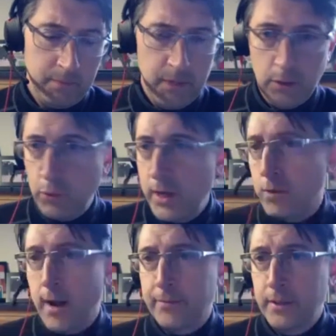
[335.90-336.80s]

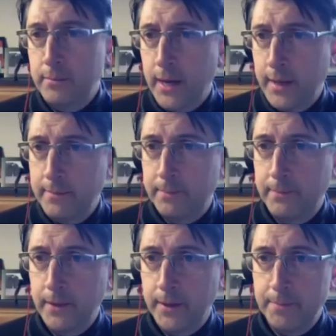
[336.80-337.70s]
recrafted by
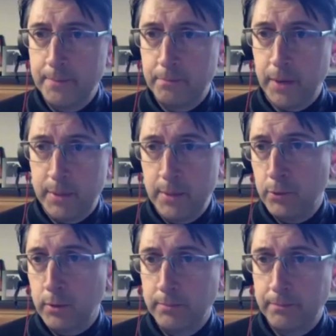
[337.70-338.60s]

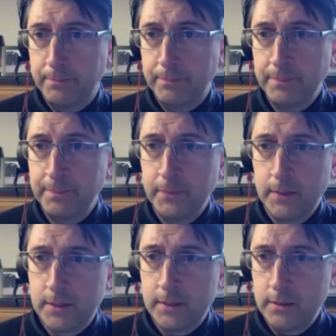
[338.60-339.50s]
people
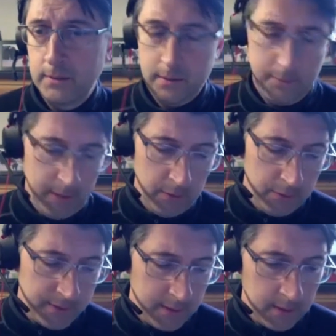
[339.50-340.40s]
to be
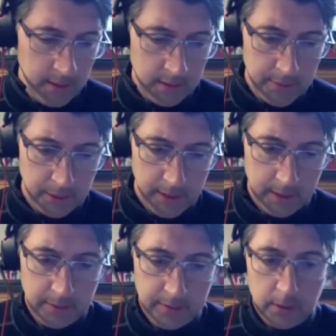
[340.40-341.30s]
used in the
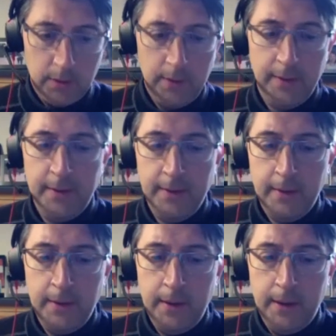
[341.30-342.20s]
building. So
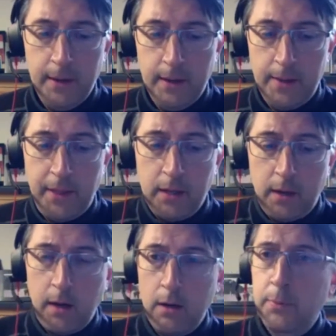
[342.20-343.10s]
I think
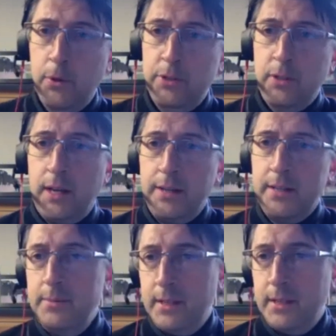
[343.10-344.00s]
our approach a lot of
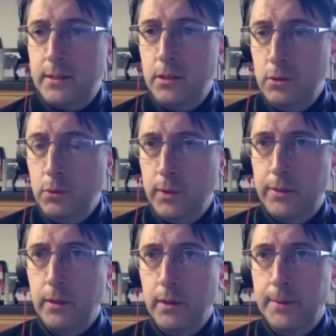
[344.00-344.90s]
times has to do with